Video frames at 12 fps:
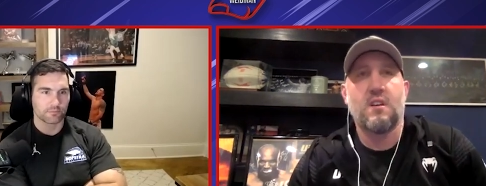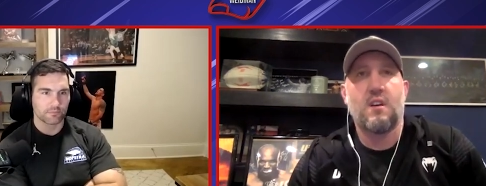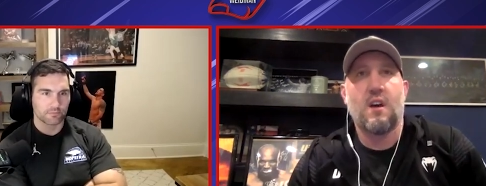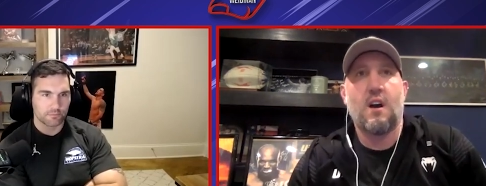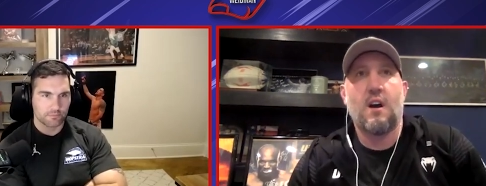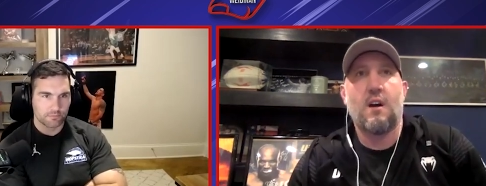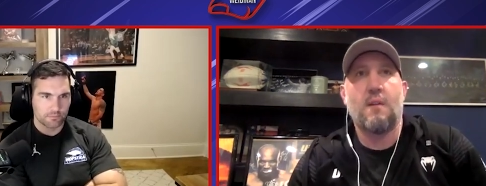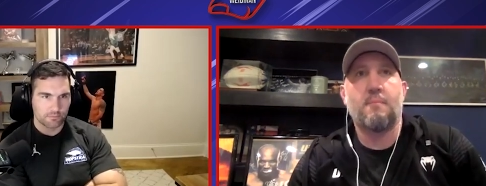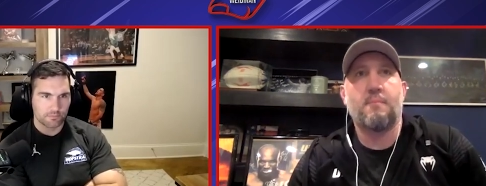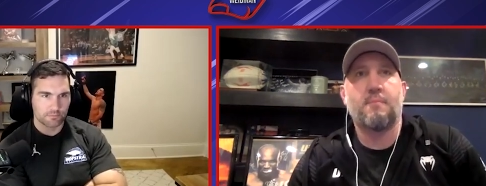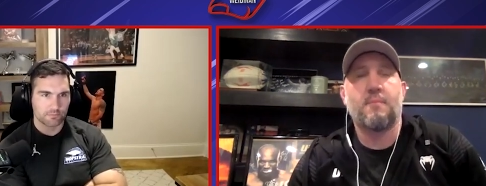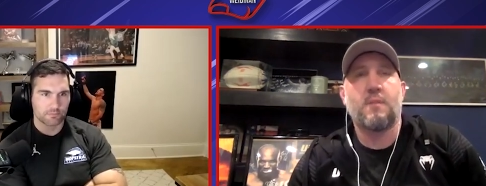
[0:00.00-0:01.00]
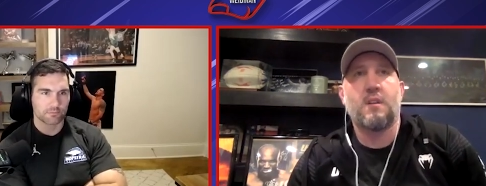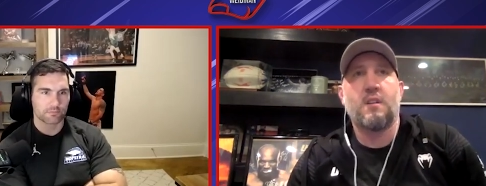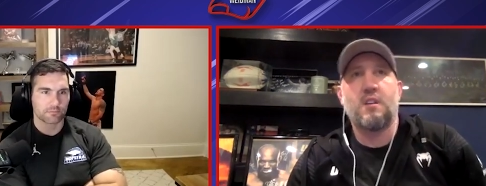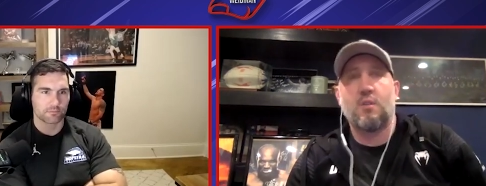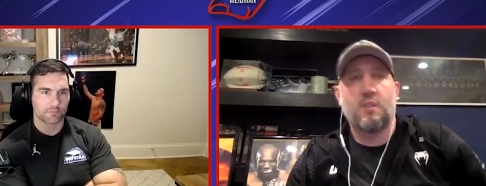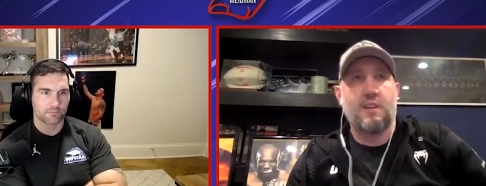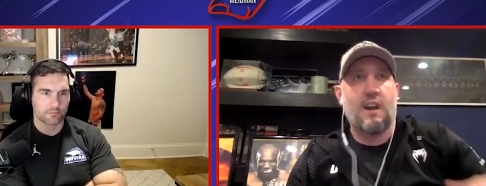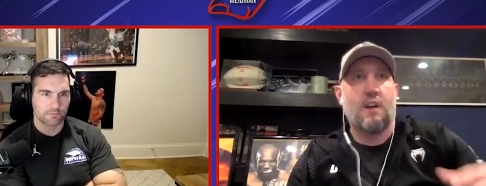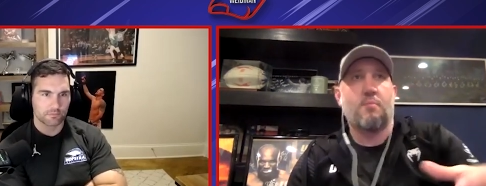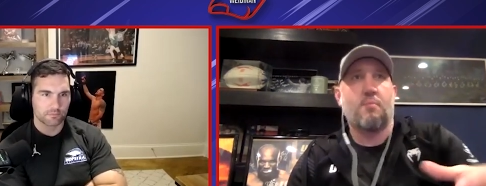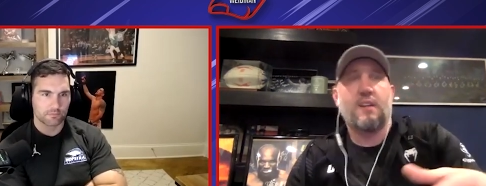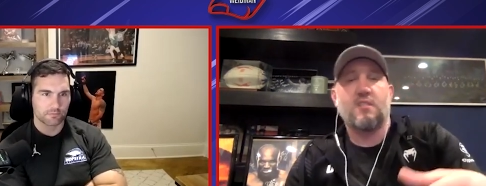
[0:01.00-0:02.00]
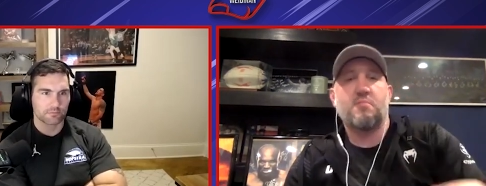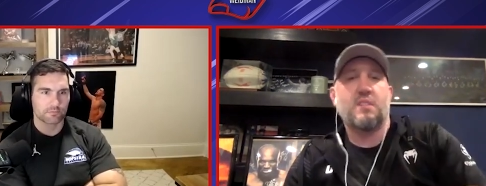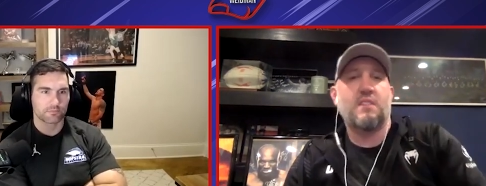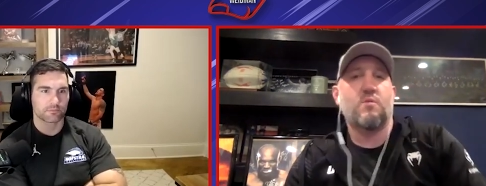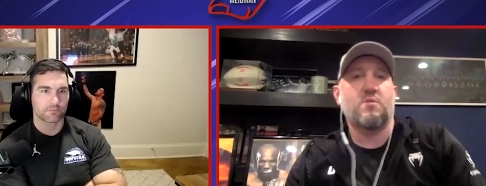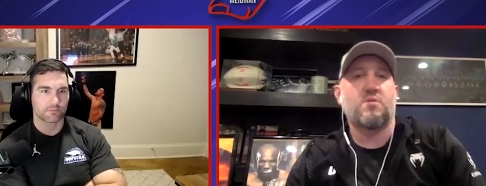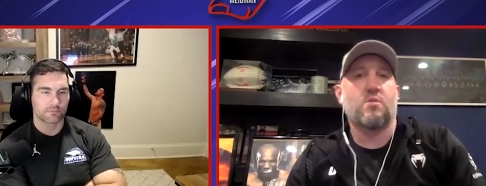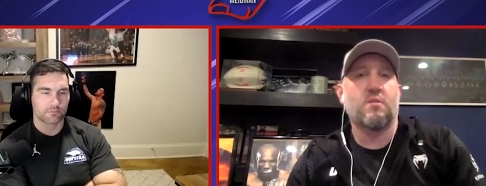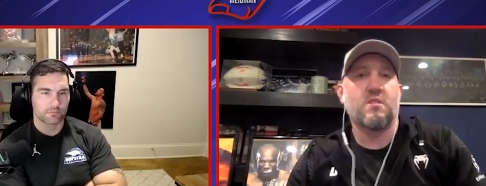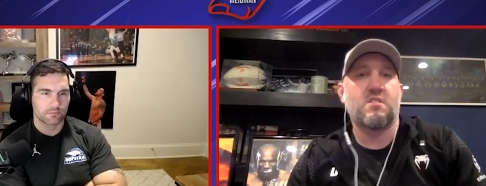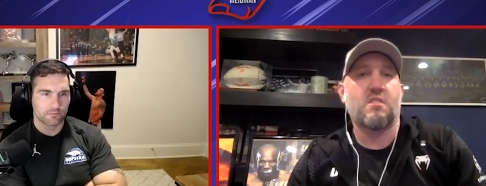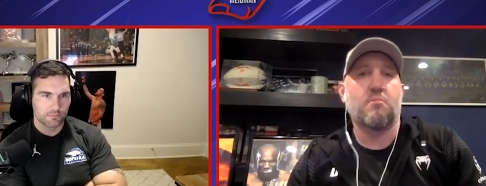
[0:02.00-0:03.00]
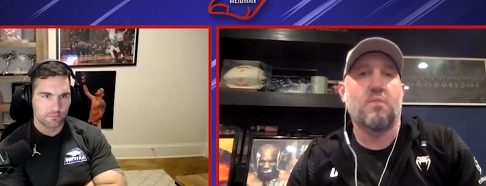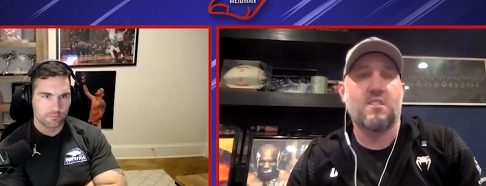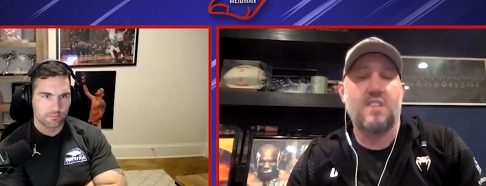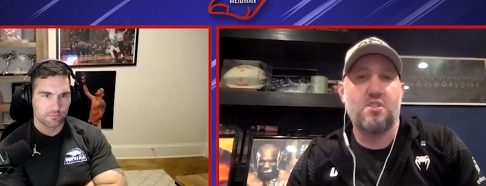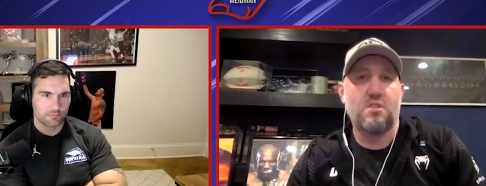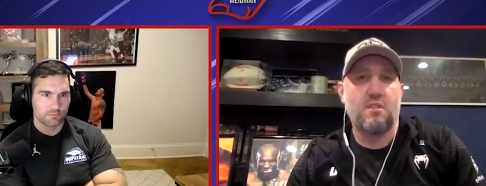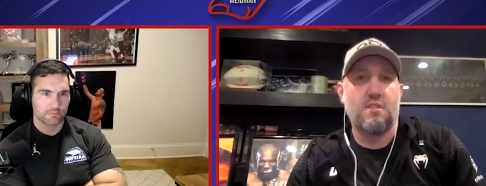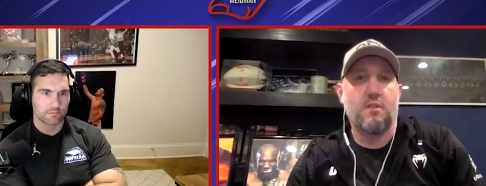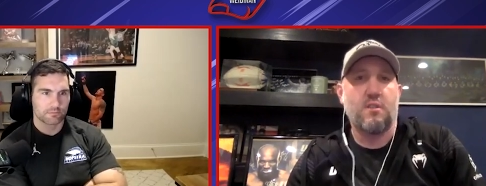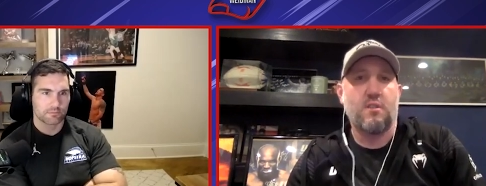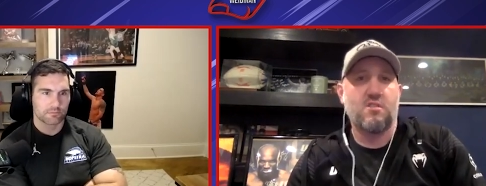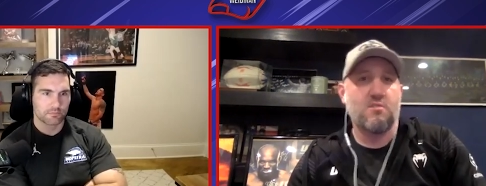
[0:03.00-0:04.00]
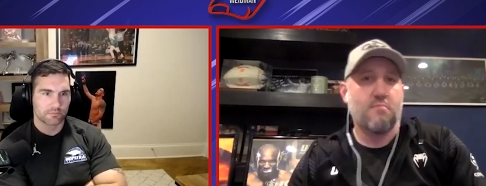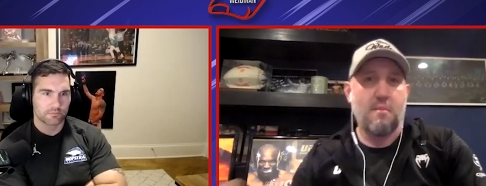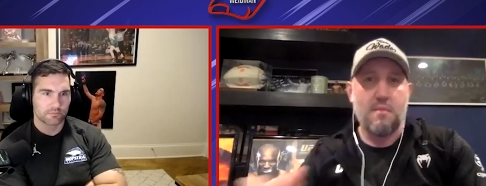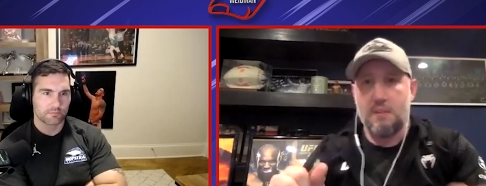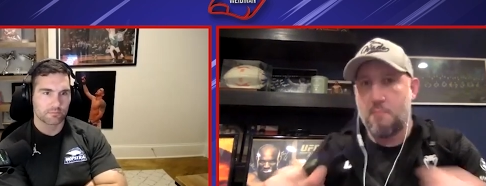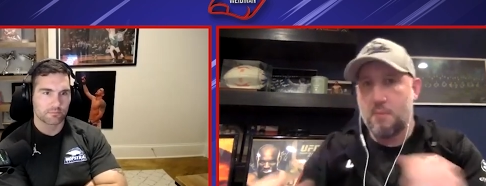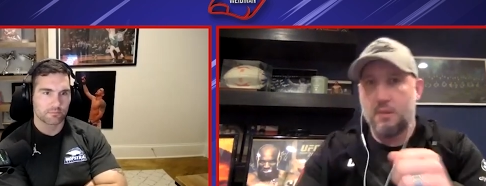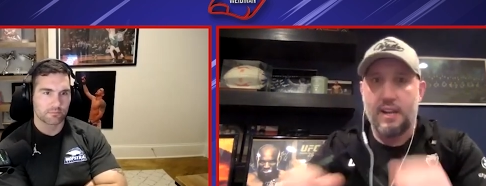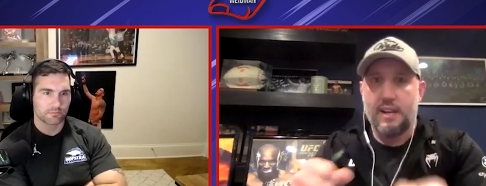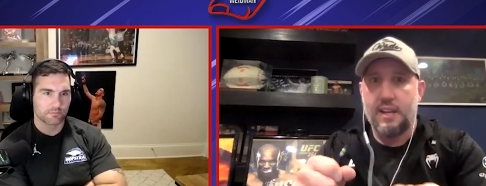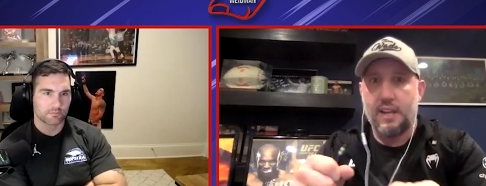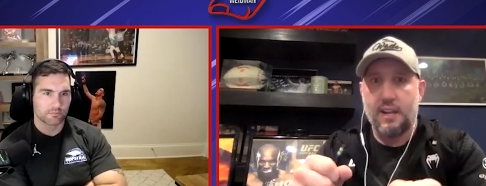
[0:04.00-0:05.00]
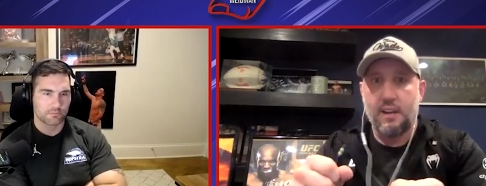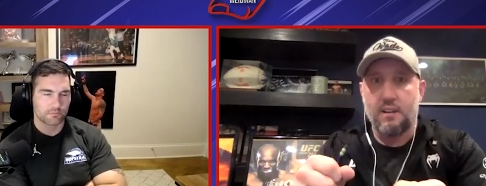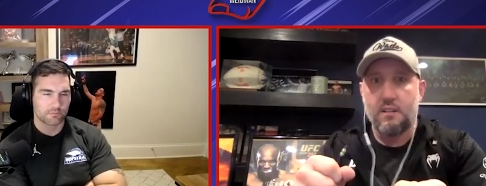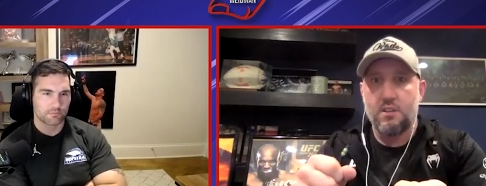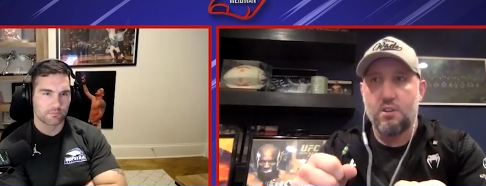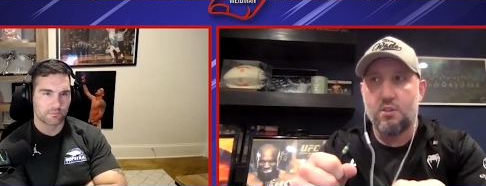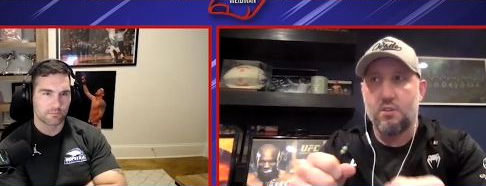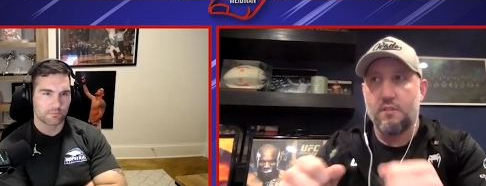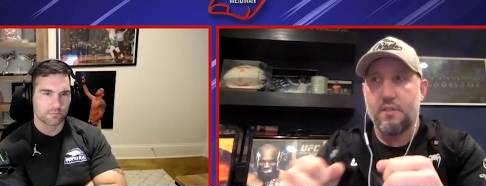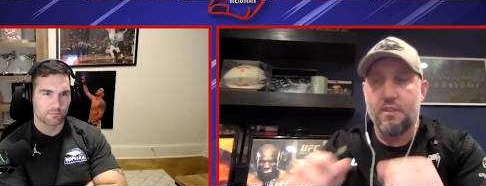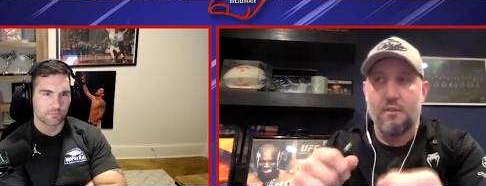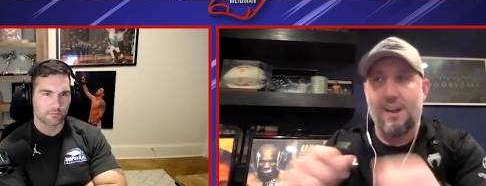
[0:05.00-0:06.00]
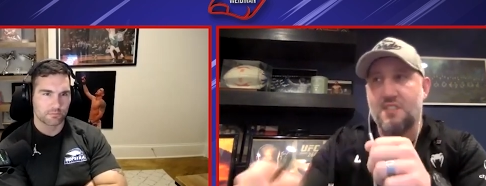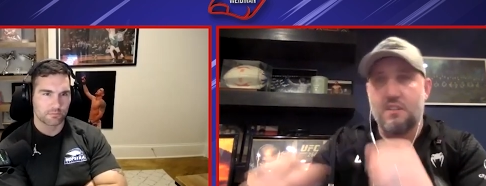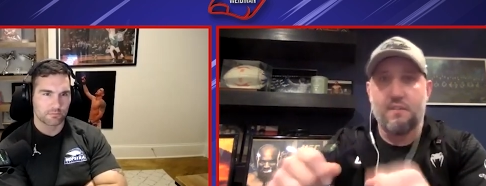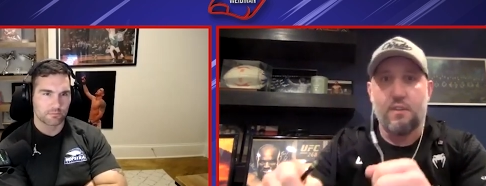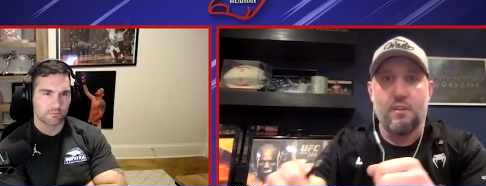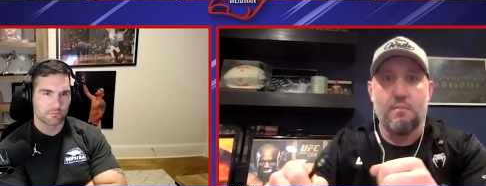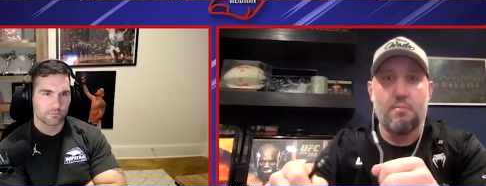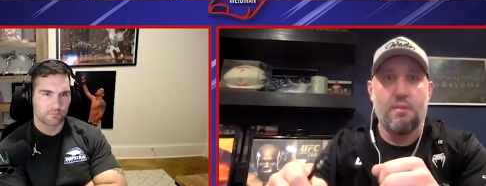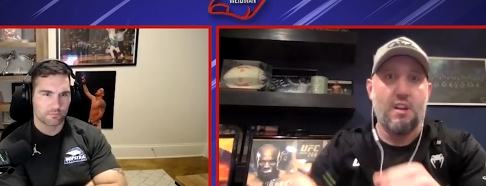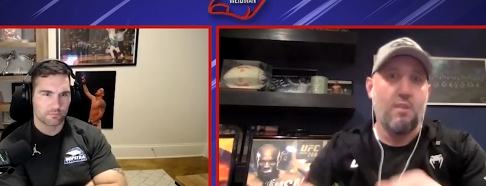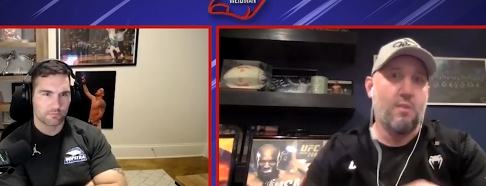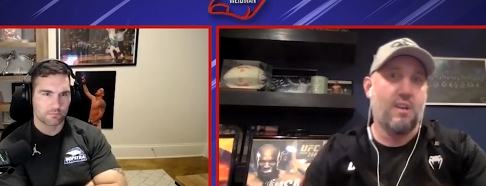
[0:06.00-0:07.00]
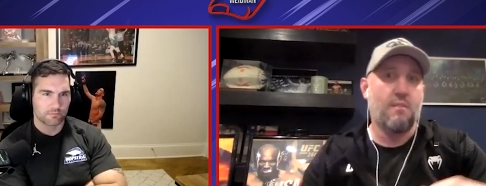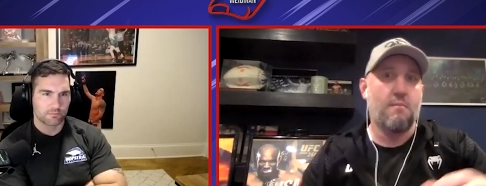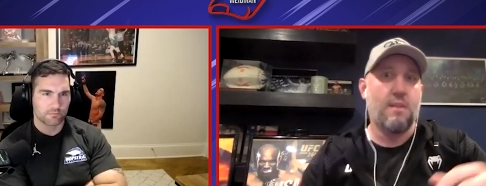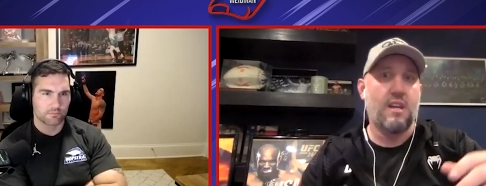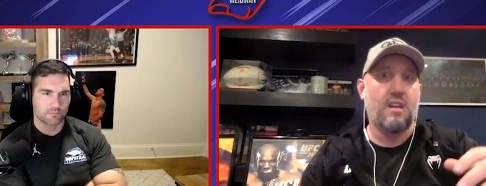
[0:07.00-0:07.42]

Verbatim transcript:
Speaker 1: Um, you know, chiropractors believe in what's called the subluxation theory. So by manipulating your thoracic vertebrae, we can make